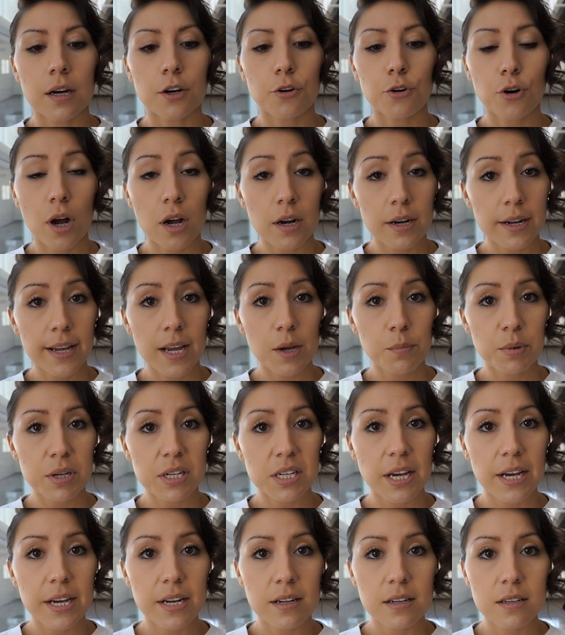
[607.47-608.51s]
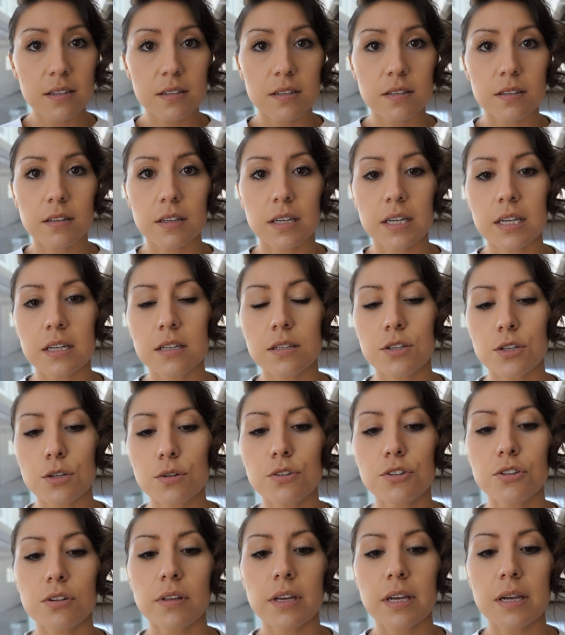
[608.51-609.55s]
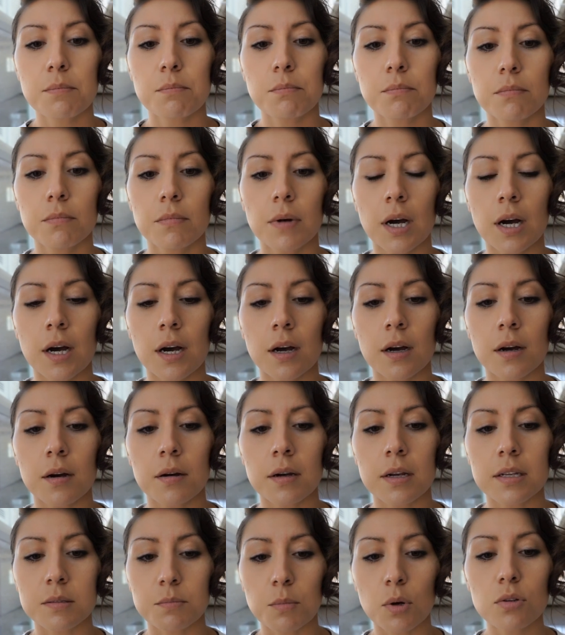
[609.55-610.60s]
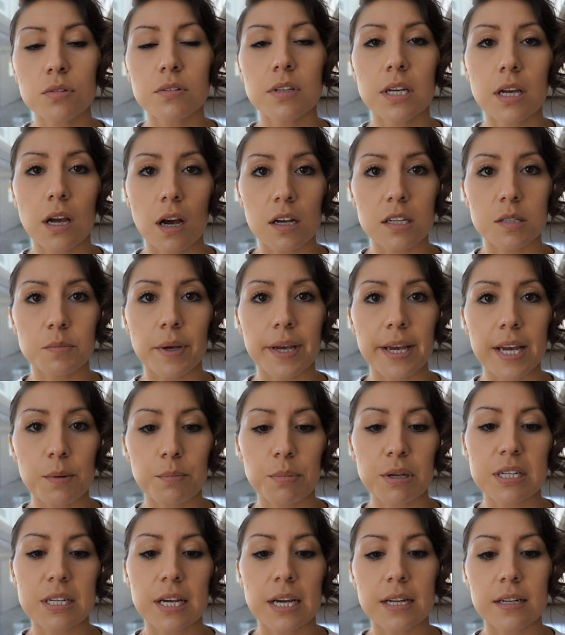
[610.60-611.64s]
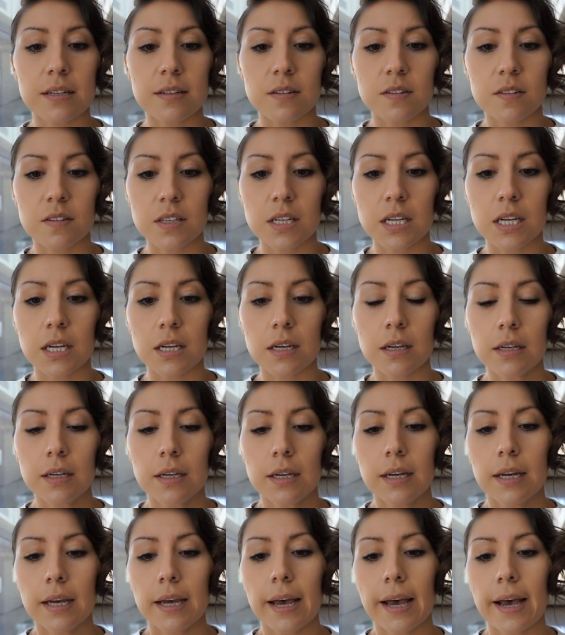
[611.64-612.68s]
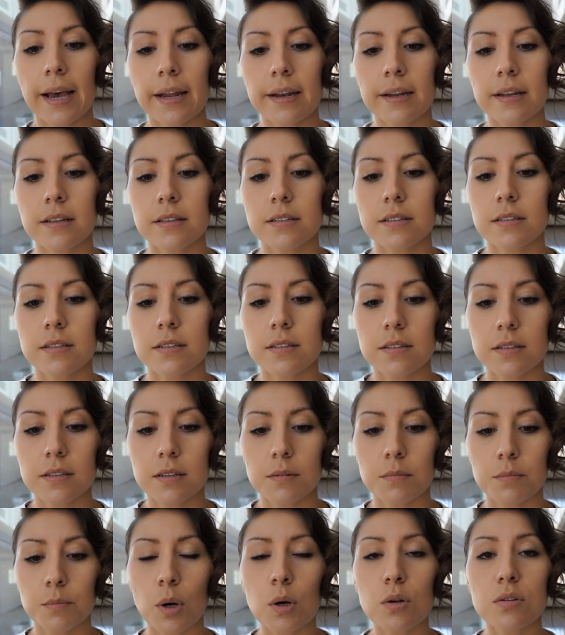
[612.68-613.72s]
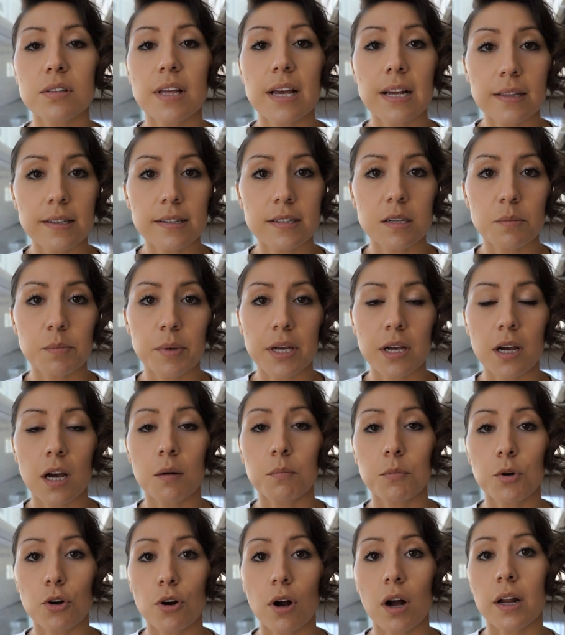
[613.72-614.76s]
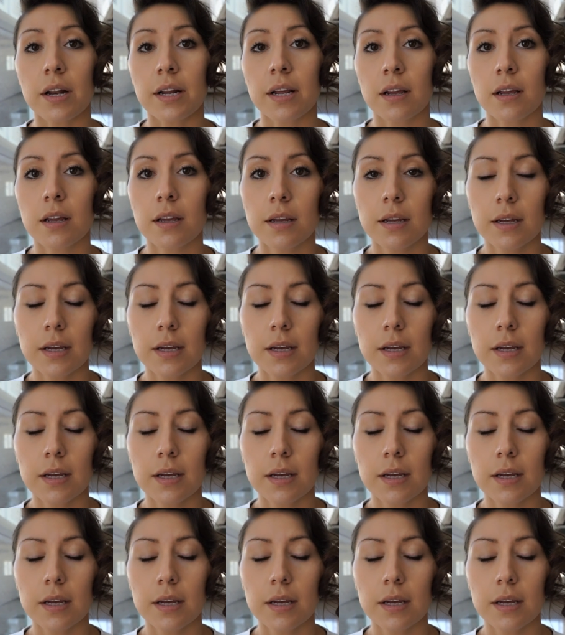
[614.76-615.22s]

Chronic hepatitis is mostly caused by hepatitis C, and it's most likely to become chronic.